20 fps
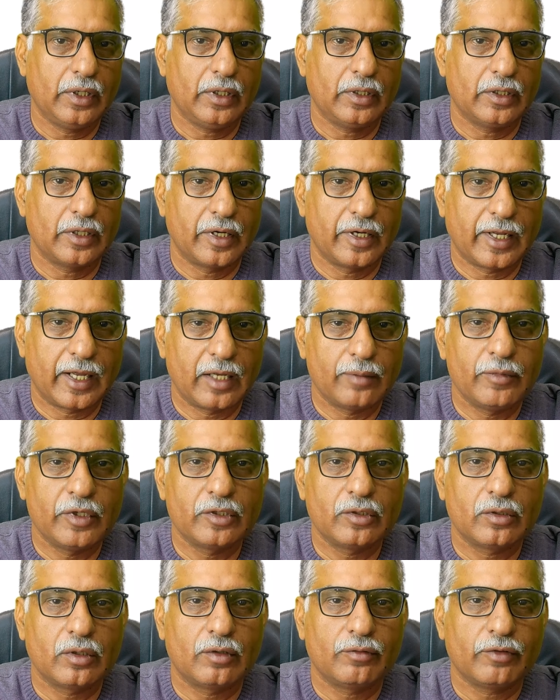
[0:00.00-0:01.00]
The
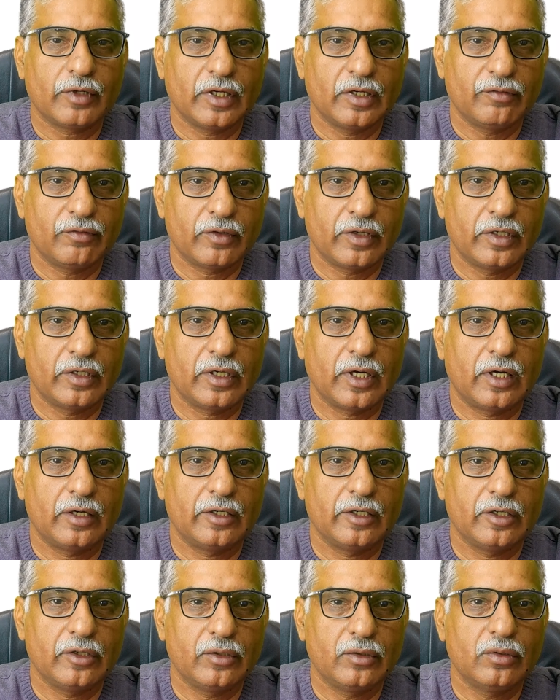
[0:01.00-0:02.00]
diameter of afferent
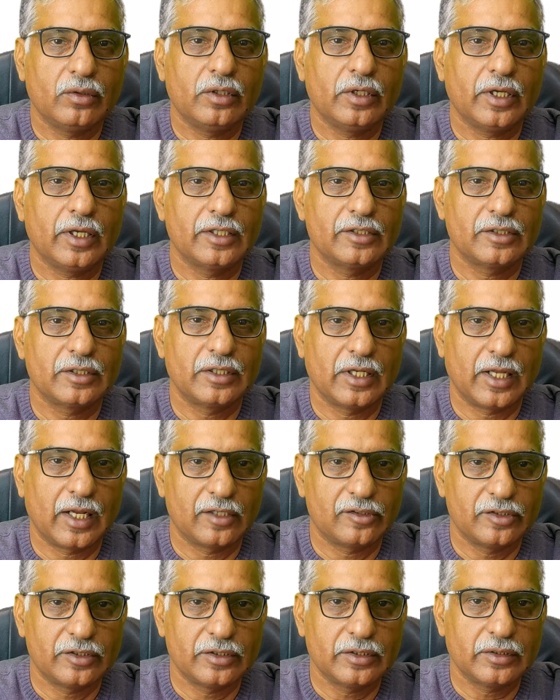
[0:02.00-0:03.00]
arteriole is
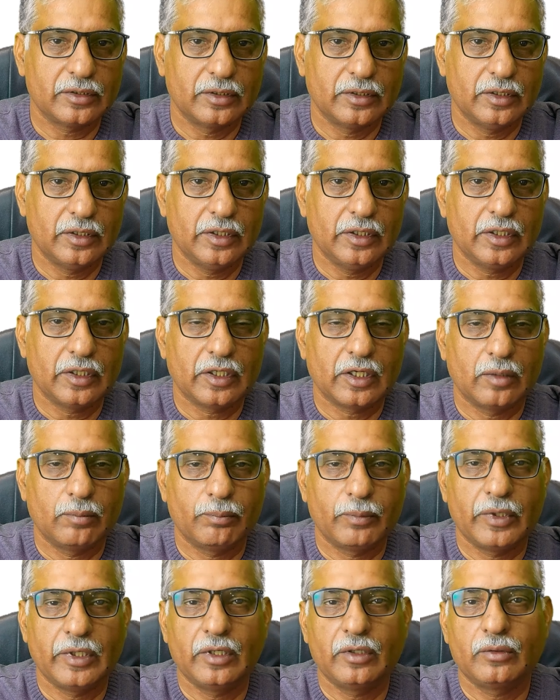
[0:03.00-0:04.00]
larger
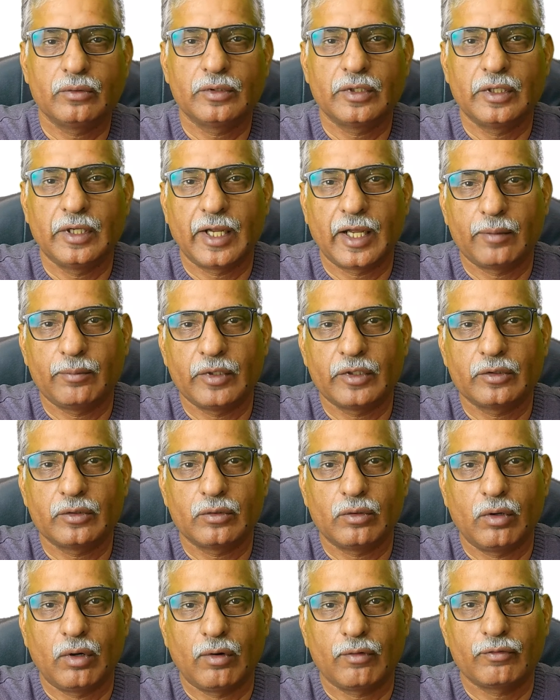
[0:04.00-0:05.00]
compared to the diameter
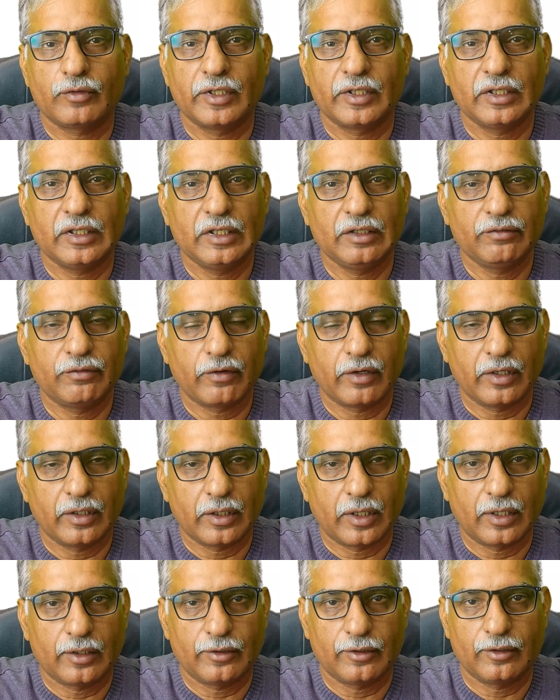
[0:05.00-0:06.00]
of the efferent
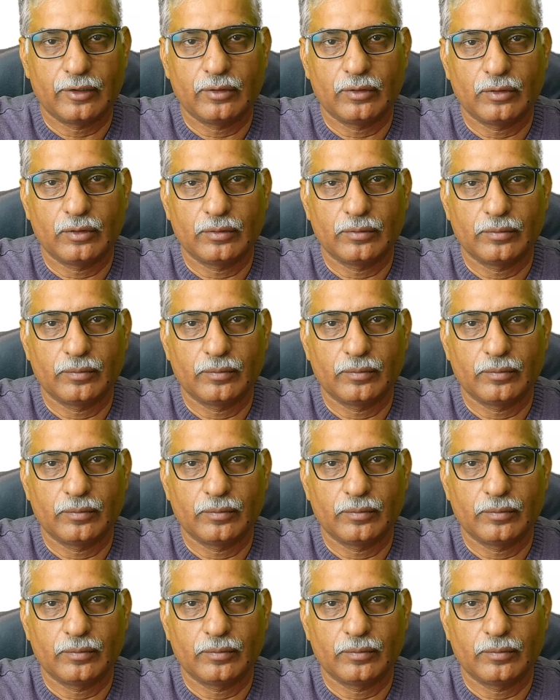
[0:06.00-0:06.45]
arteriole.